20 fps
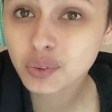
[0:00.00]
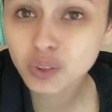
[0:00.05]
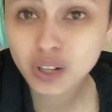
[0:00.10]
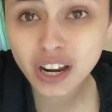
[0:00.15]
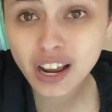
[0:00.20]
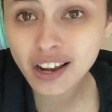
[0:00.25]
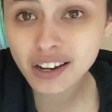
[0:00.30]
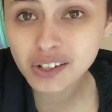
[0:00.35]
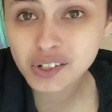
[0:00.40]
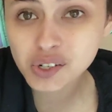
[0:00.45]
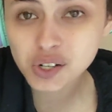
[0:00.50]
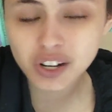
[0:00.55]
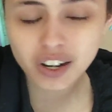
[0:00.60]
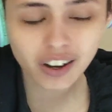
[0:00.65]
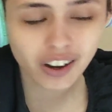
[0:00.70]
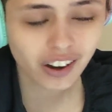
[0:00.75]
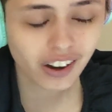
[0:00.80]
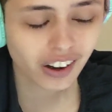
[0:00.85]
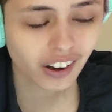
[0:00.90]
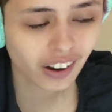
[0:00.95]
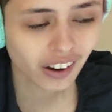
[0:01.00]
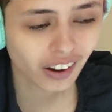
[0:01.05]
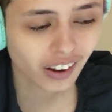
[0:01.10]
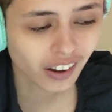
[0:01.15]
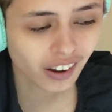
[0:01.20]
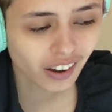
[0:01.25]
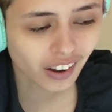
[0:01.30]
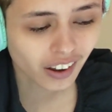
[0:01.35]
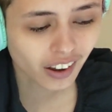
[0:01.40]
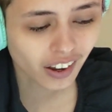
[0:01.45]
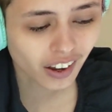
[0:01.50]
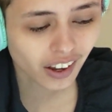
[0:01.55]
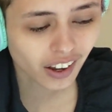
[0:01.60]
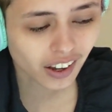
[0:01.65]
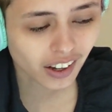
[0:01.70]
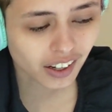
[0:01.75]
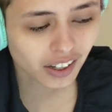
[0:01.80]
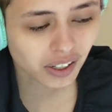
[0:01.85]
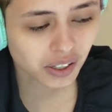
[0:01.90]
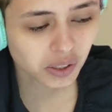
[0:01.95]
reactionary.
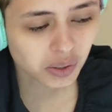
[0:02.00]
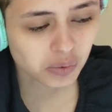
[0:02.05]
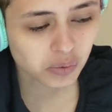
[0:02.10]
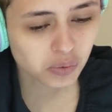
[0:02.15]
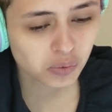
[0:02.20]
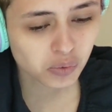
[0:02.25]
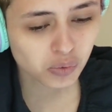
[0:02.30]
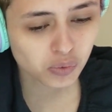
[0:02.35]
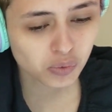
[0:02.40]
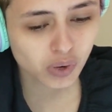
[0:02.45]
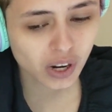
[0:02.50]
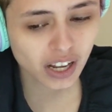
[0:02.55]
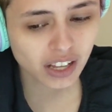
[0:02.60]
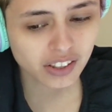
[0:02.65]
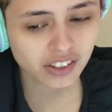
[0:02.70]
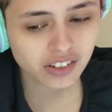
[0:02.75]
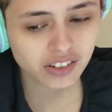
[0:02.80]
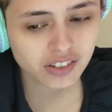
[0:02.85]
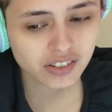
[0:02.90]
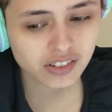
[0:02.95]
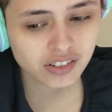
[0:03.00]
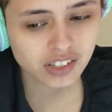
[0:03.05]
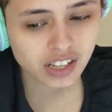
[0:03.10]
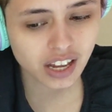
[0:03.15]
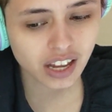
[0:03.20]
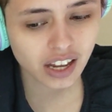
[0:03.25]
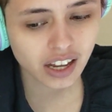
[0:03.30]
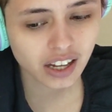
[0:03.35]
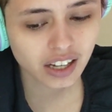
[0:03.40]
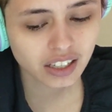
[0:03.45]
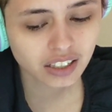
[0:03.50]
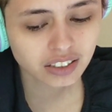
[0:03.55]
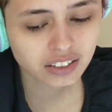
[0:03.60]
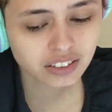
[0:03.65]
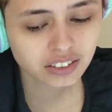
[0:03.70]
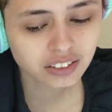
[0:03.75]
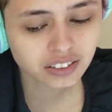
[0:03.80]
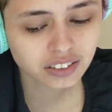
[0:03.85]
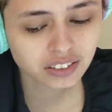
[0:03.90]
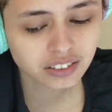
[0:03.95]
Rather
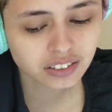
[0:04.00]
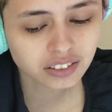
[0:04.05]
than